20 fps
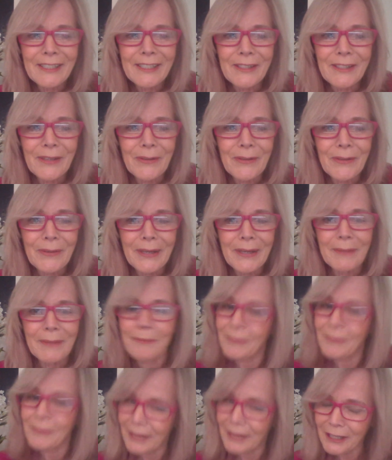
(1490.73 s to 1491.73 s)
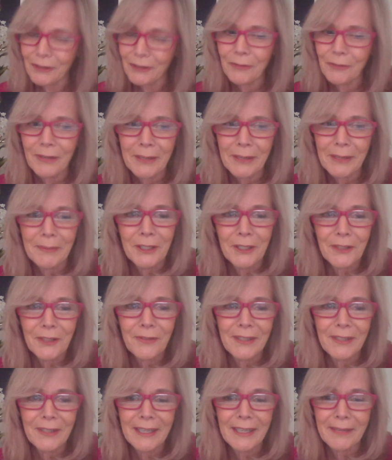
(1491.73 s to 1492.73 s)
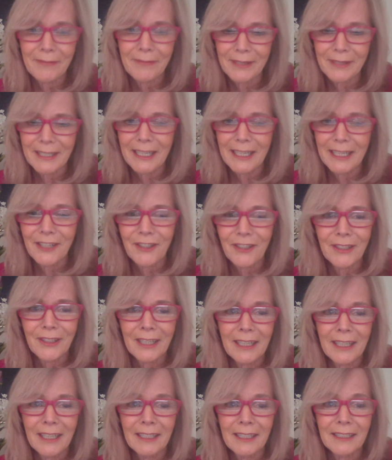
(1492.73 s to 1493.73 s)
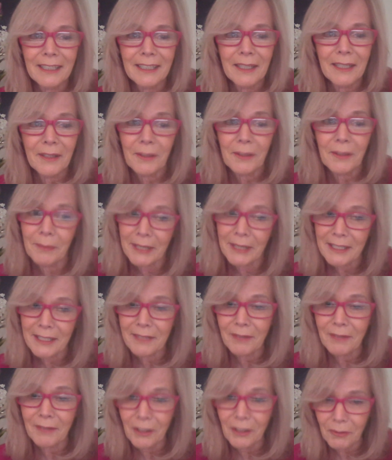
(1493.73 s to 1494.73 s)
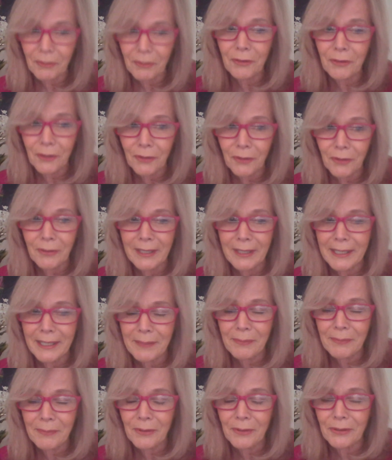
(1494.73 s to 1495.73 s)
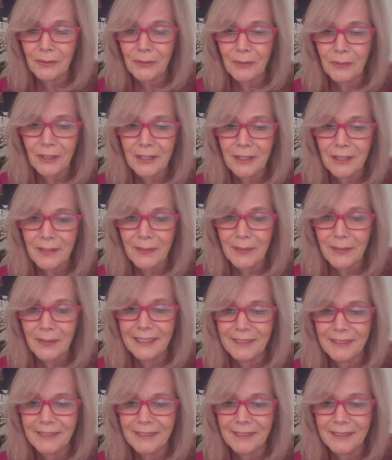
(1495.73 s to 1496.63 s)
So thank you very much for the invitation, and the best of luck with your really important work as